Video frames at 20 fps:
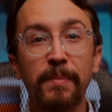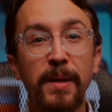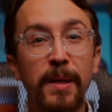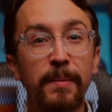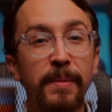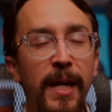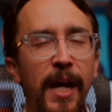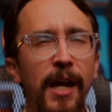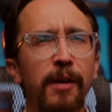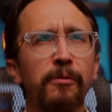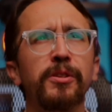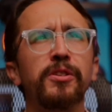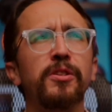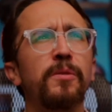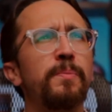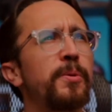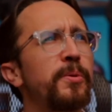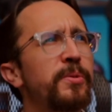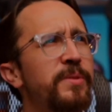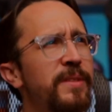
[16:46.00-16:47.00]
maybe I was
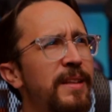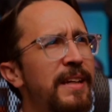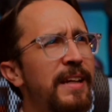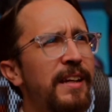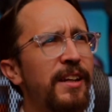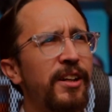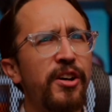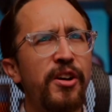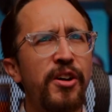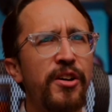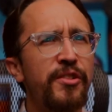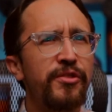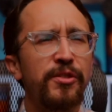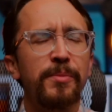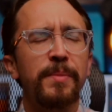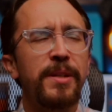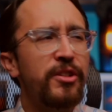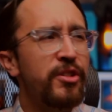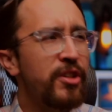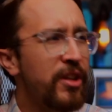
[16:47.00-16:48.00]
supposed to get a
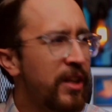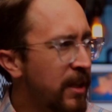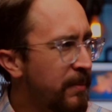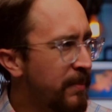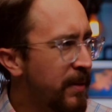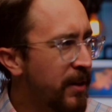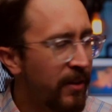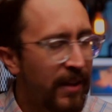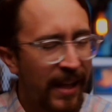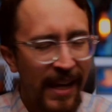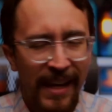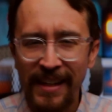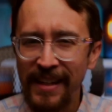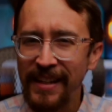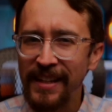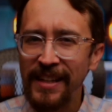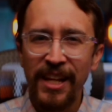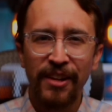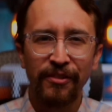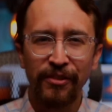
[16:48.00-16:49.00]
confirmation email and
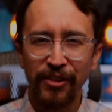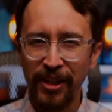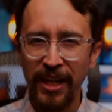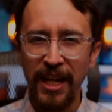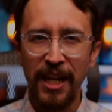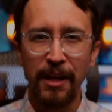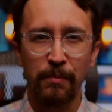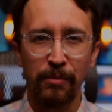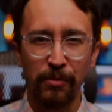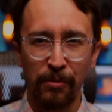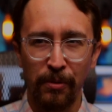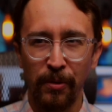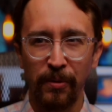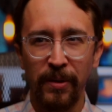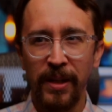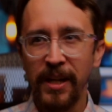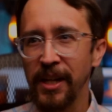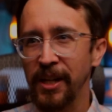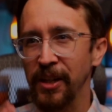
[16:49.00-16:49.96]
it never came through,